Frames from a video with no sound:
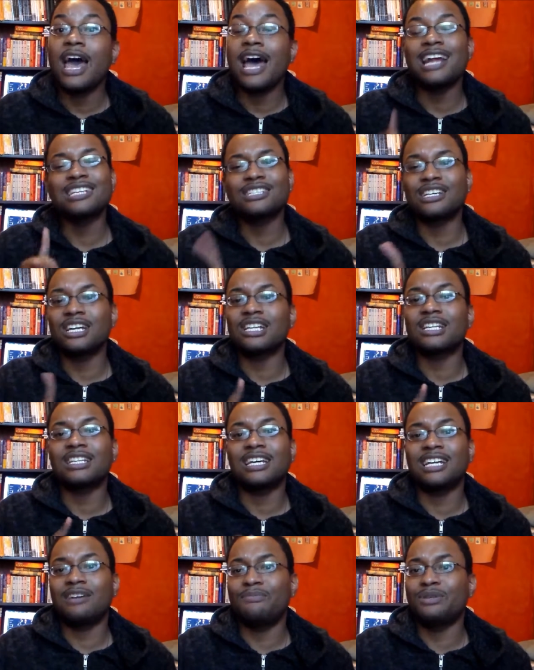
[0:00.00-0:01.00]
And that's another
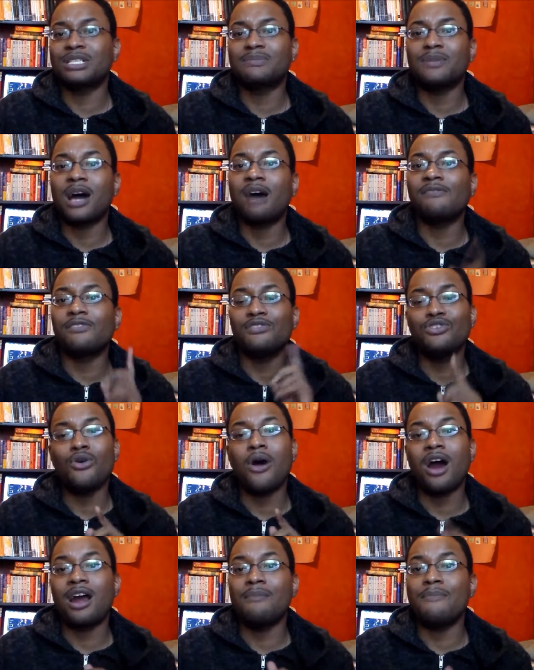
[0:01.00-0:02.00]
thing that pissed me off. If
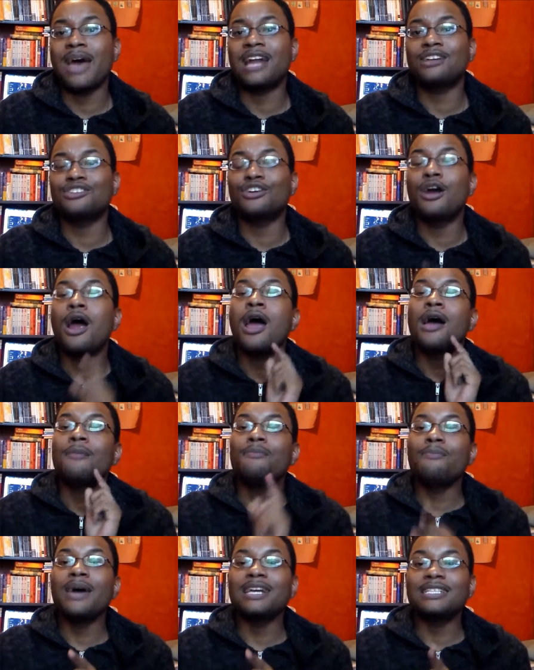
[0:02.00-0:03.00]
you are a manager,
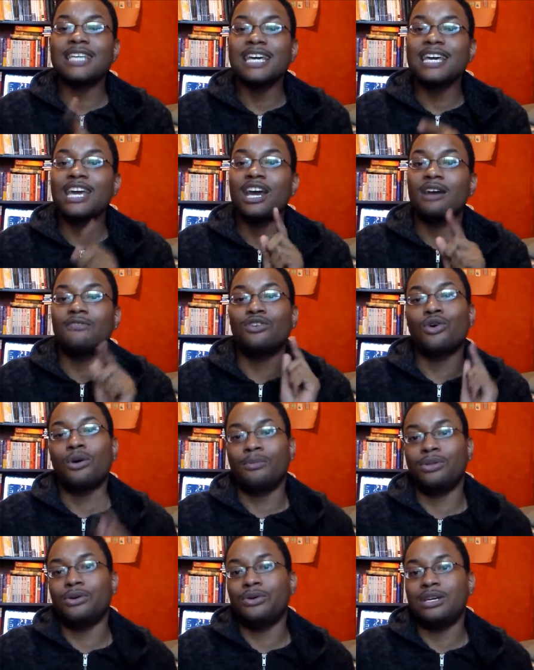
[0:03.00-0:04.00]
make, take care of your
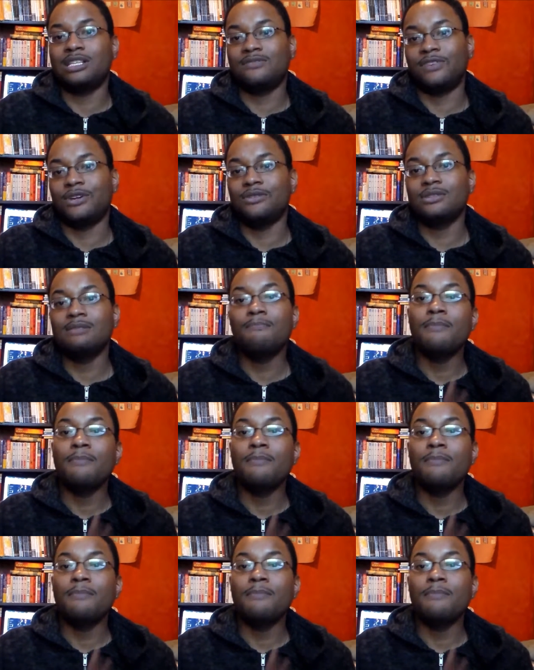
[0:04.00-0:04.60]
employees first.